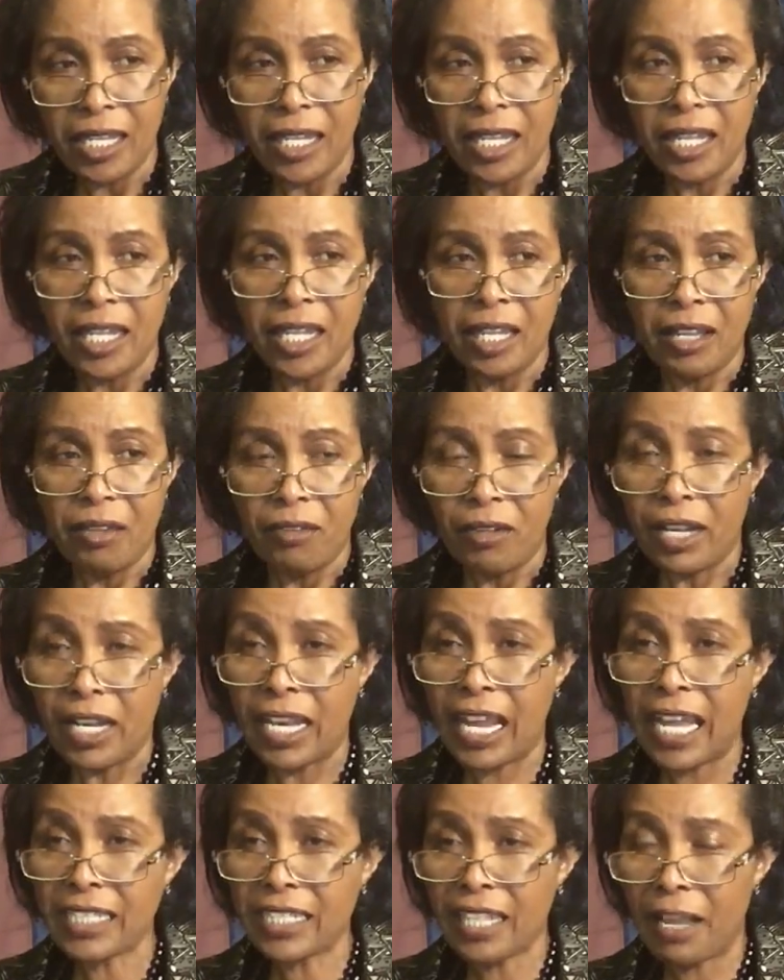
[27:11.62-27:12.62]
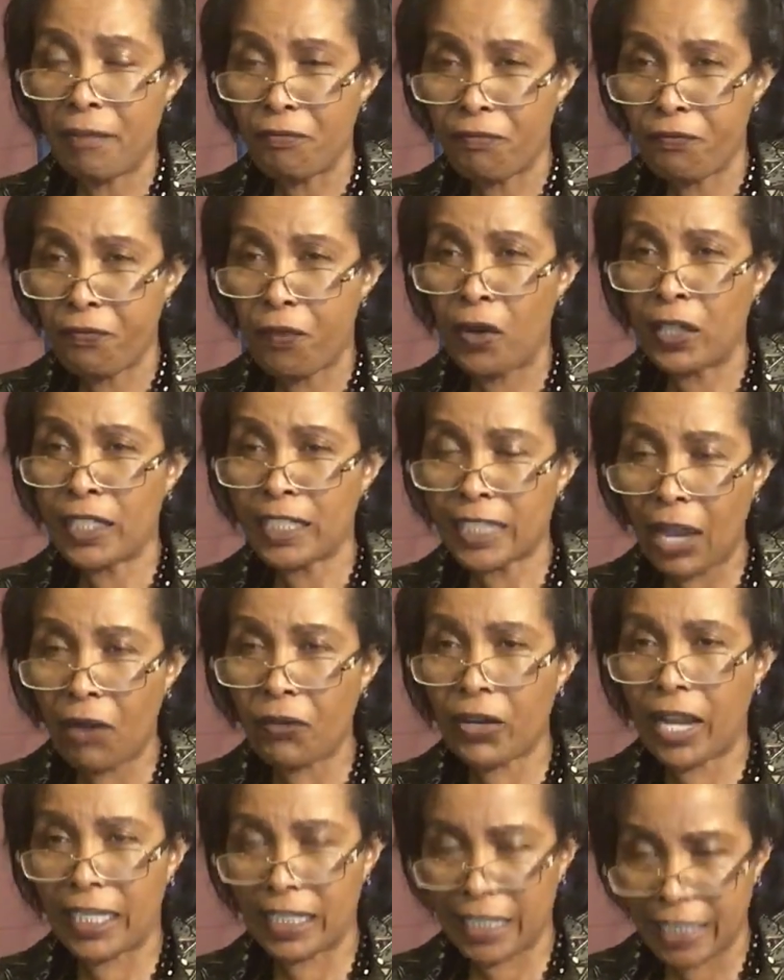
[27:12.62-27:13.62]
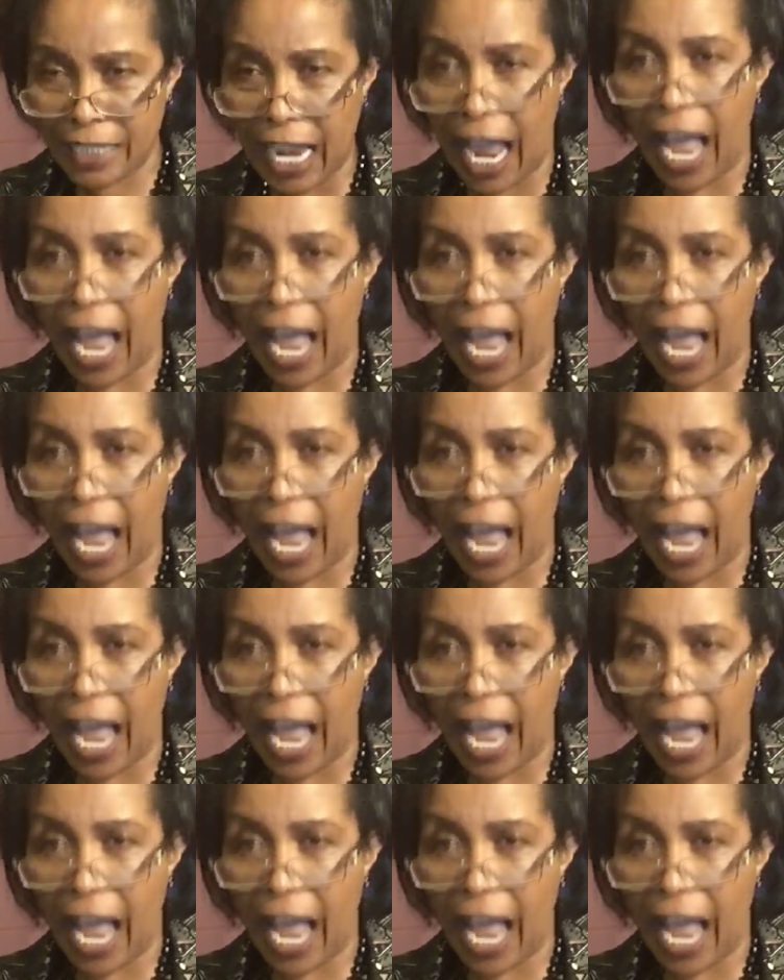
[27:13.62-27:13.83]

let them fall down and die.